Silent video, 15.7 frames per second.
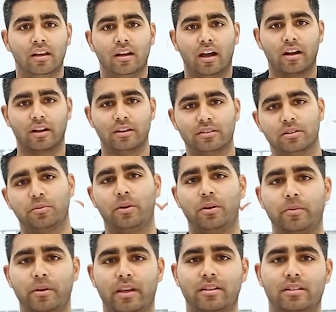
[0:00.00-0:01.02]
Hi guys, so
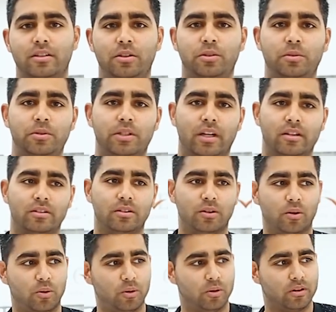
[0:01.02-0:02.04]
welcome again to the YouTube channel,
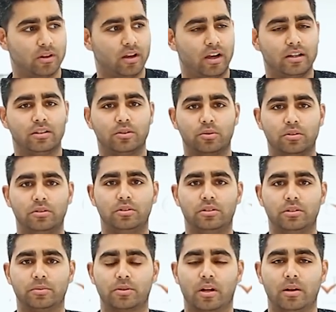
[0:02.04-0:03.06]
or hi to all the new
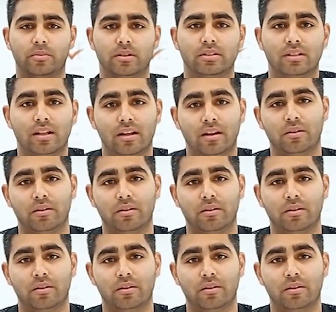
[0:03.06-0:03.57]
subscribers.